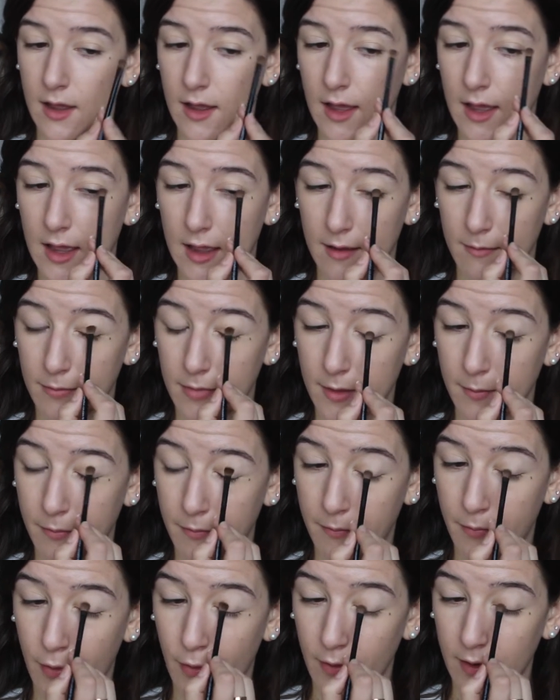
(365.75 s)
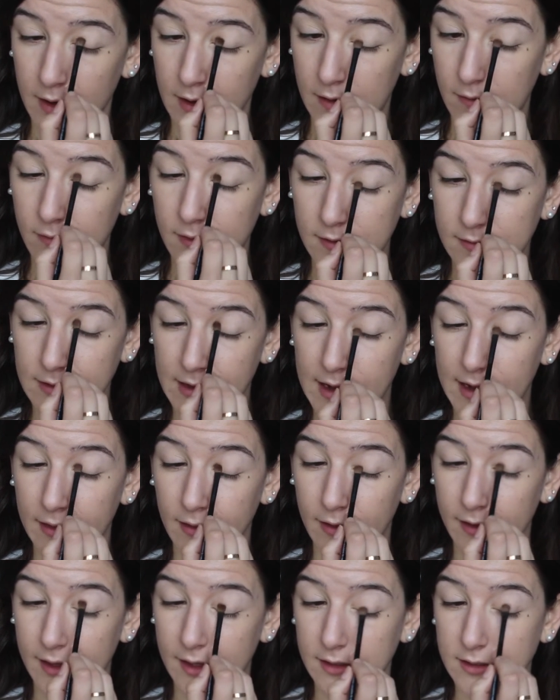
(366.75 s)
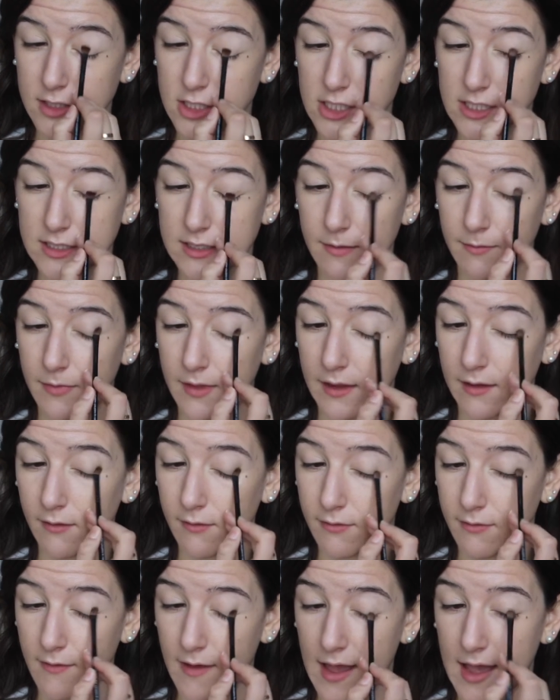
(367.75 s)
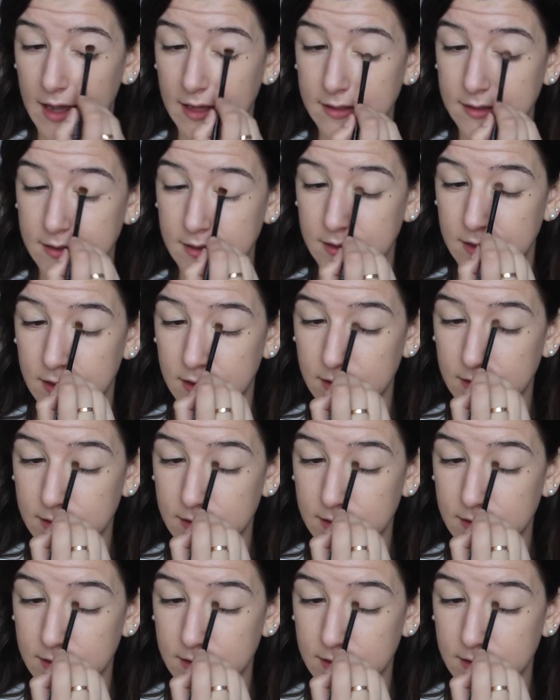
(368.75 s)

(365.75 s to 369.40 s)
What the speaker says: The point of this eye look is just something fast,